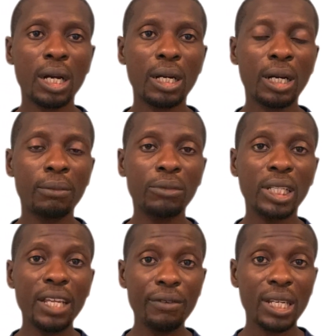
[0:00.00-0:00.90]

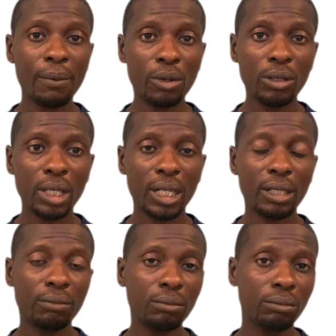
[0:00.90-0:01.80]
living
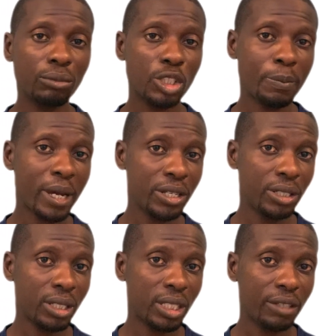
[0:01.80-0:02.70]
among Spanish
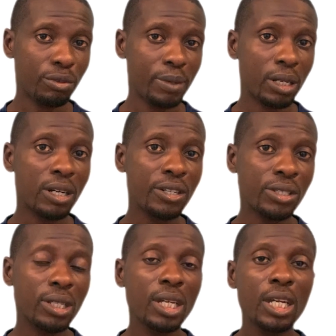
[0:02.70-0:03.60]
native speakers,